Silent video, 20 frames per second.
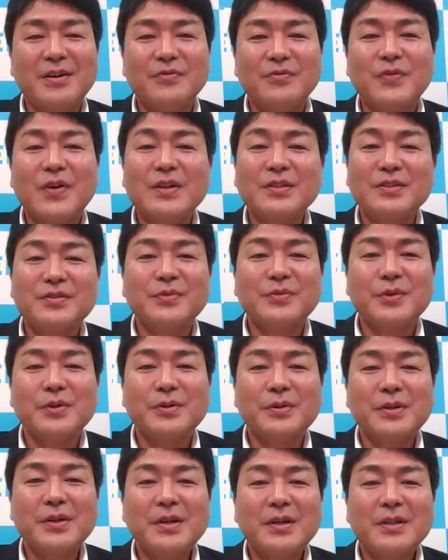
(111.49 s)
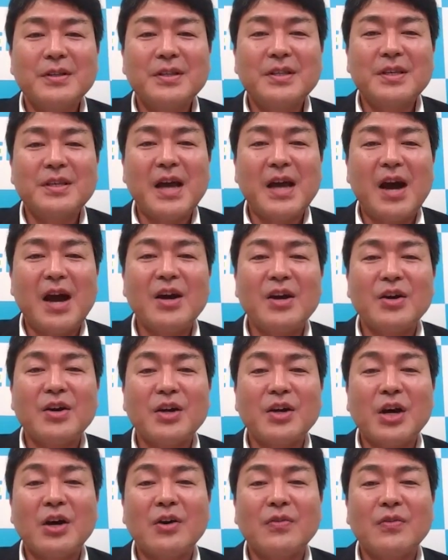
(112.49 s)
First of all, the
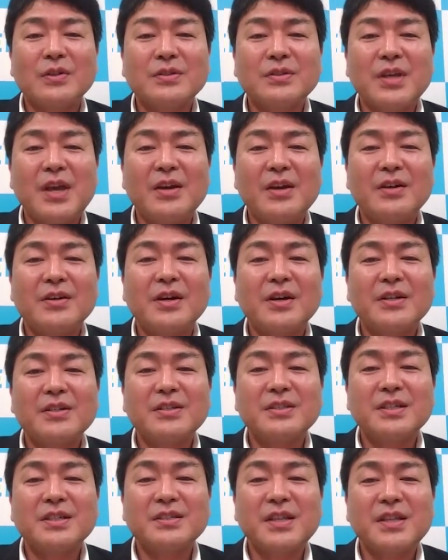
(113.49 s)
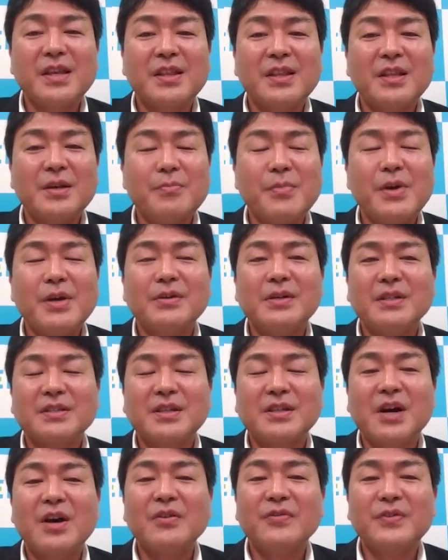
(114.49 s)
II awards encourage us and make us
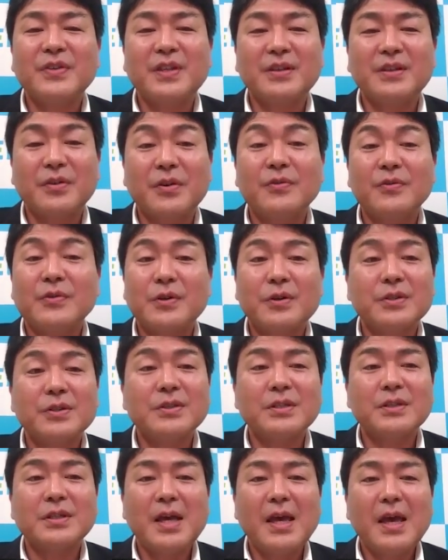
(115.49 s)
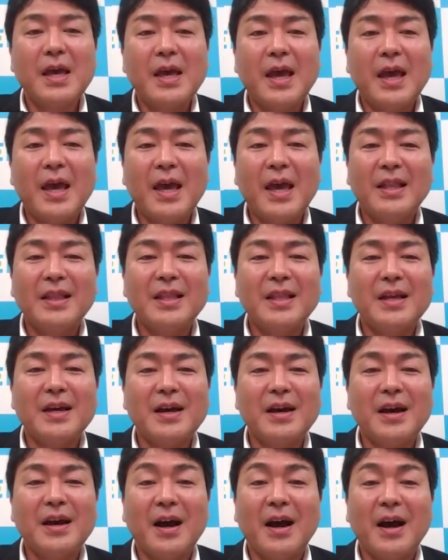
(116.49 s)
confident, of course. And
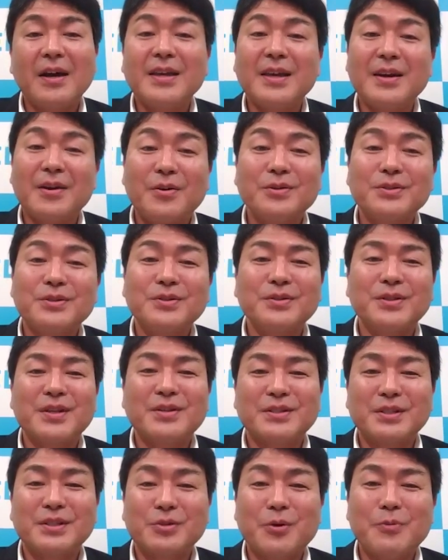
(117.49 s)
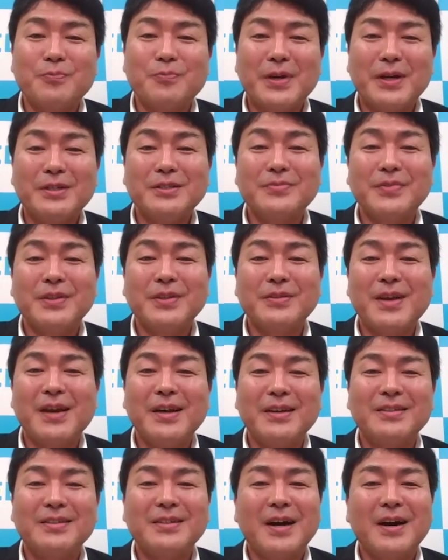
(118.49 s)
I can also tell the top management,
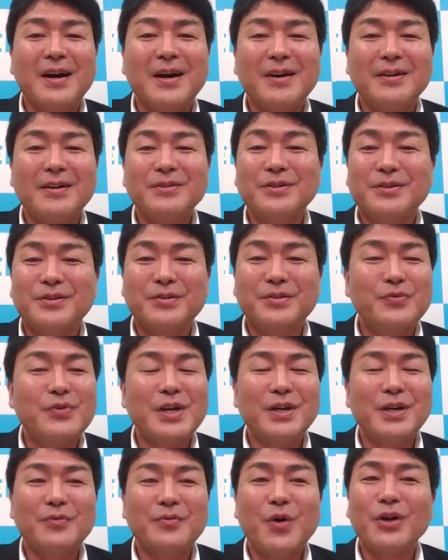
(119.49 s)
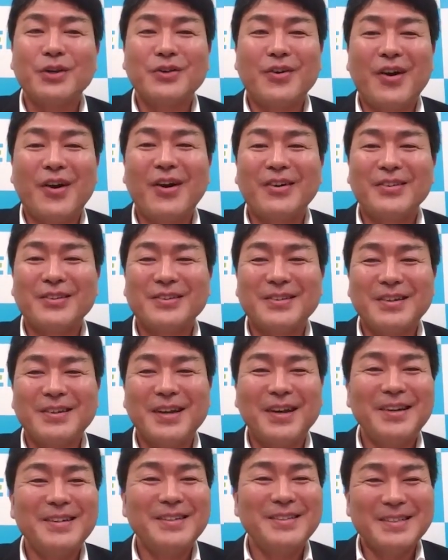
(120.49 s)
like, look, we are working hard.
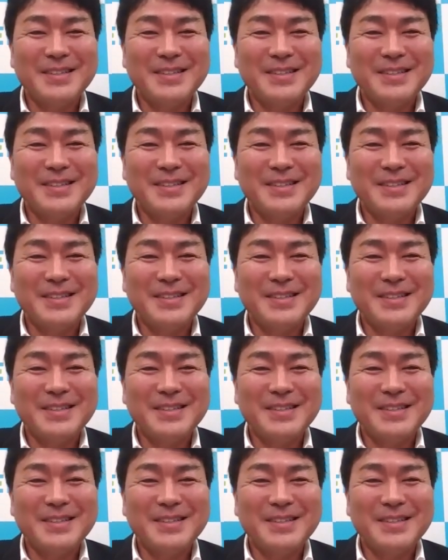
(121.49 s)
Huh?